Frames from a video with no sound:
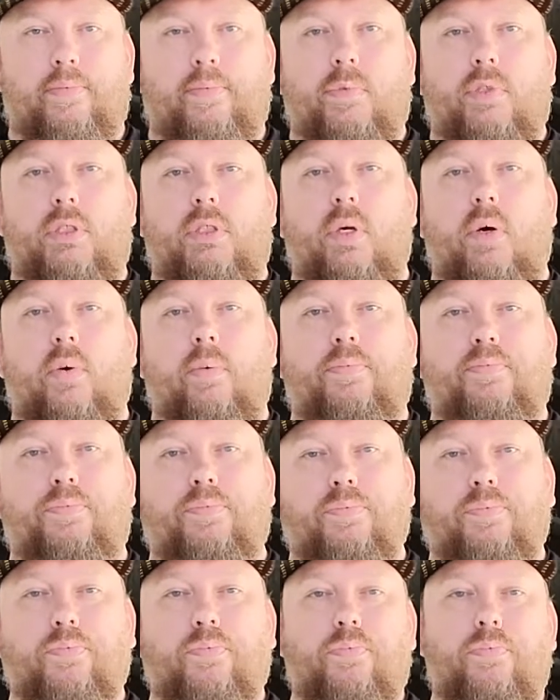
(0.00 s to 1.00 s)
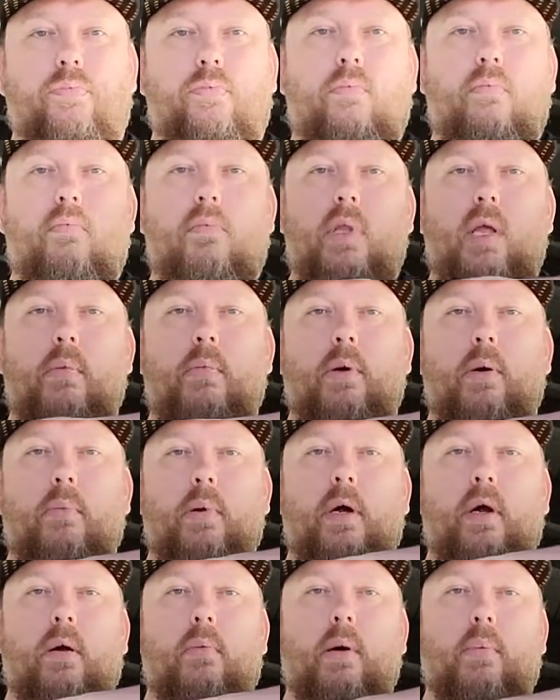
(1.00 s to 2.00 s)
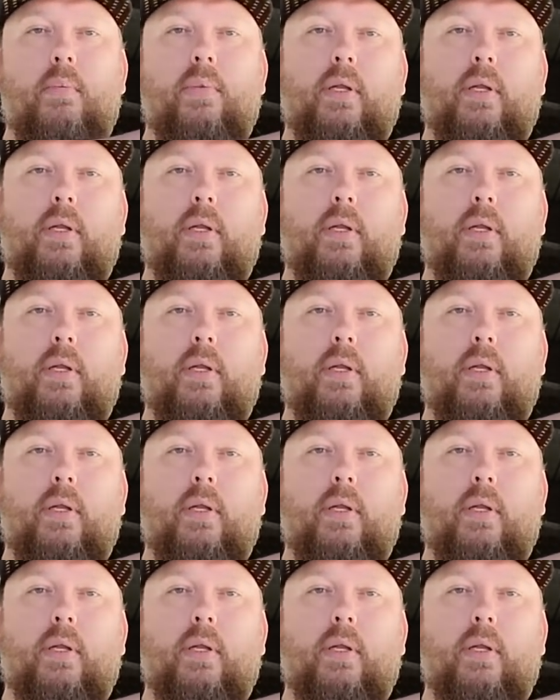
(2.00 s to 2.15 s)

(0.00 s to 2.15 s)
So put my arm up